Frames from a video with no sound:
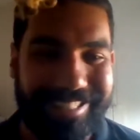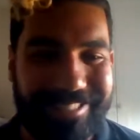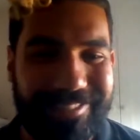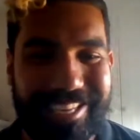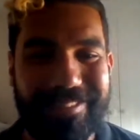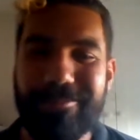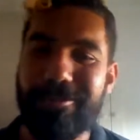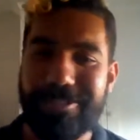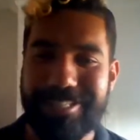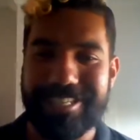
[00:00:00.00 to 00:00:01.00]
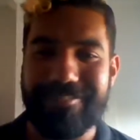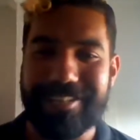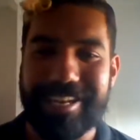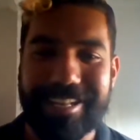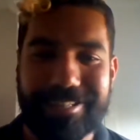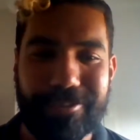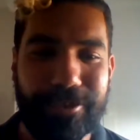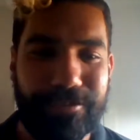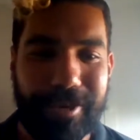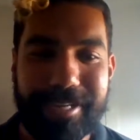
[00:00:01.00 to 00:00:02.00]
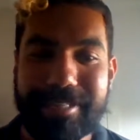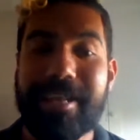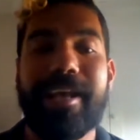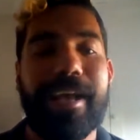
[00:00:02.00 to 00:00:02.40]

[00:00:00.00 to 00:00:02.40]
it's really important to give delegates those breaks.